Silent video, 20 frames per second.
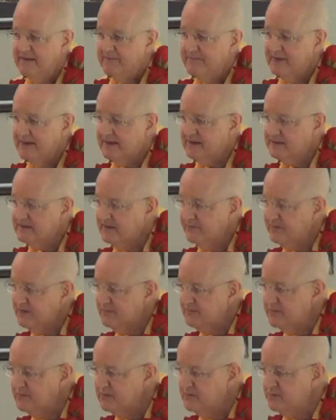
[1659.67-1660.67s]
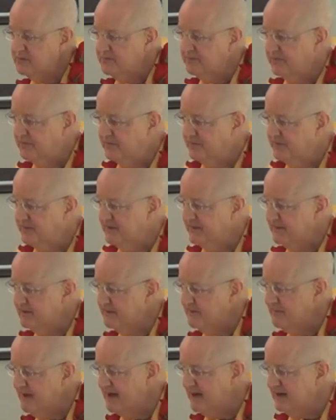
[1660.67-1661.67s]
Because if you move
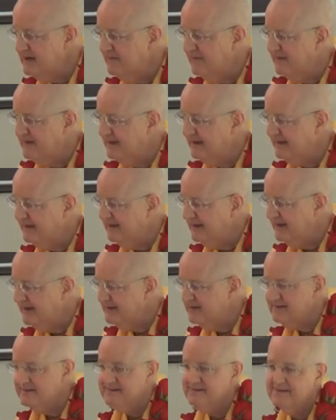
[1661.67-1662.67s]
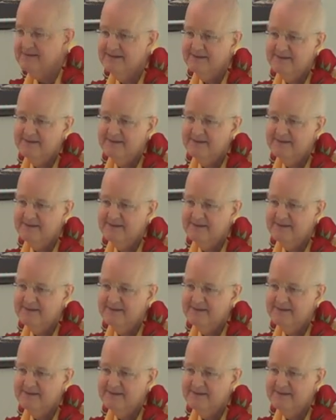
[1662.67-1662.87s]
magnifying glass,